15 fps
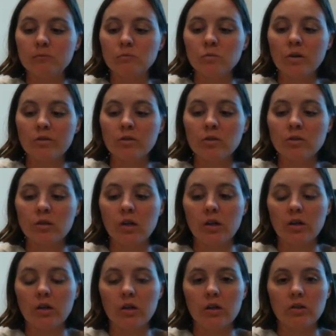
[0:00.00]
Rivers
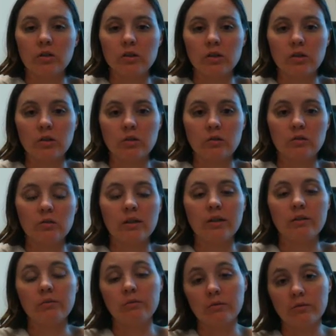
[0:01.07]
are also,
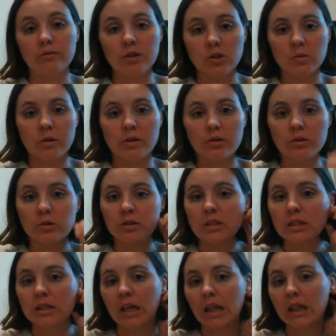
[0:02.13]
and freshwater
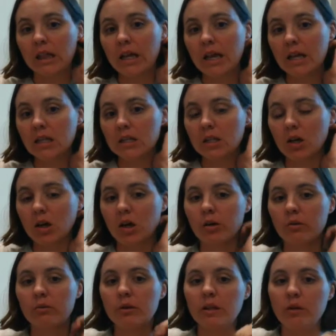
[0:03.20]
sources like lakes
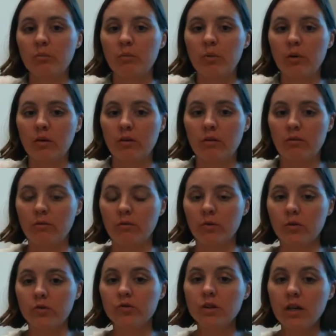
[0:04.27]
are really important
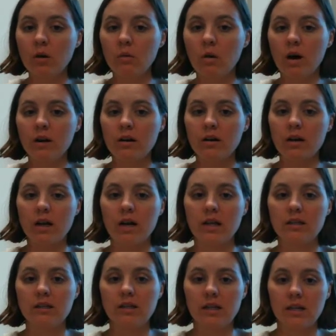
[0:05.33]
for drinking water
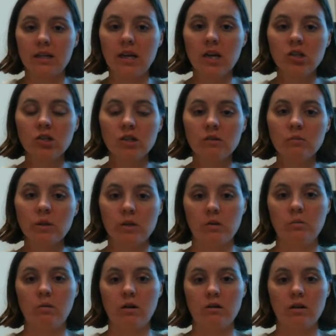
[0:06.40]
and sanitation. We
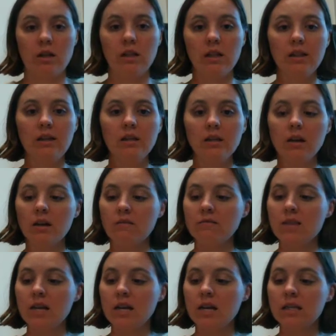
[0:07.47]
use water to clean a lot of
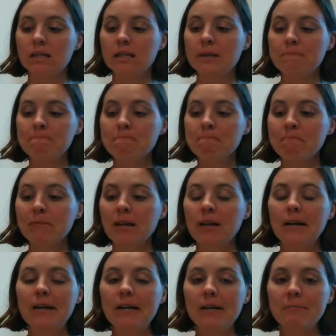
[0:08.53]
things.
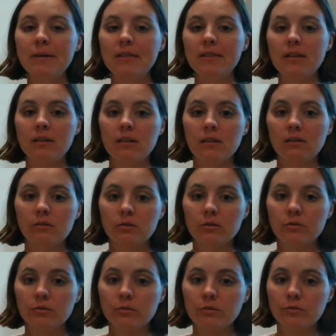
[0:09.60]
And then
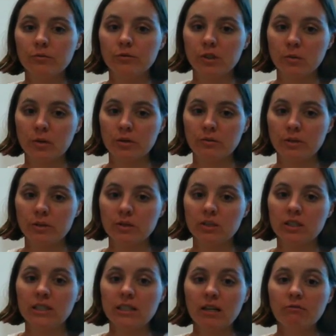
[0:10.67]
freshwater
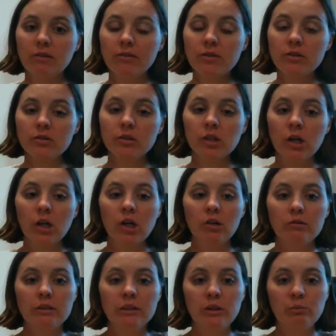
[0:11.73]
resources like rivers
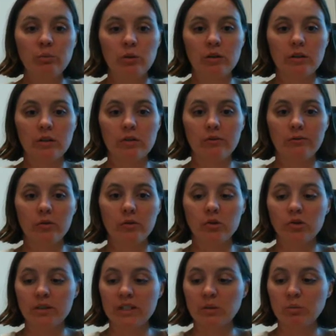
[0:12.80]
are really important for
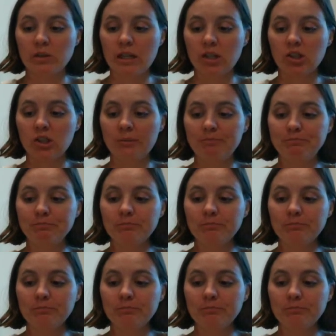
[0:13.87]
transportation.